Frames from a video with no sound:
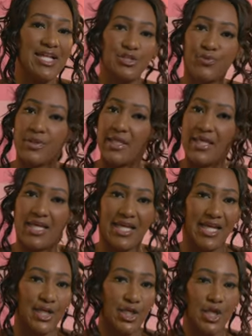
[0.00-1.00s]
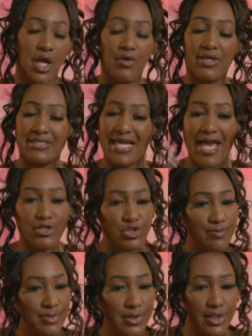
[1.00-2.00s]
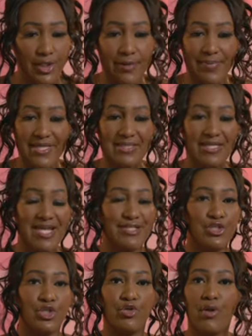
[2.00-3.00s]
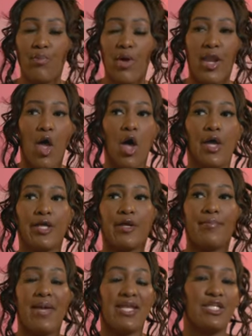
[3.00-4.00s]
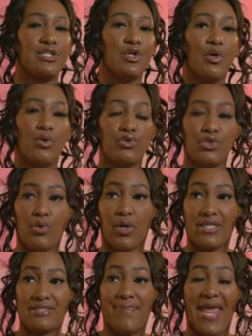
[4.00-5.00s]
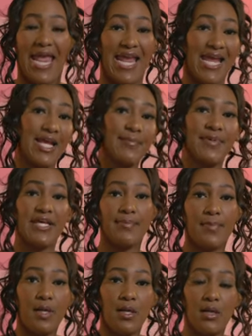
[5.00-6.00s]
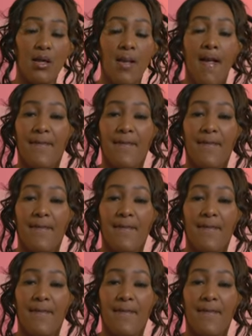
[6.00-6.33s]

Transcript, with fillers: that's really key, you know, because as you're building your business, you don't want all your money to go towards paying people,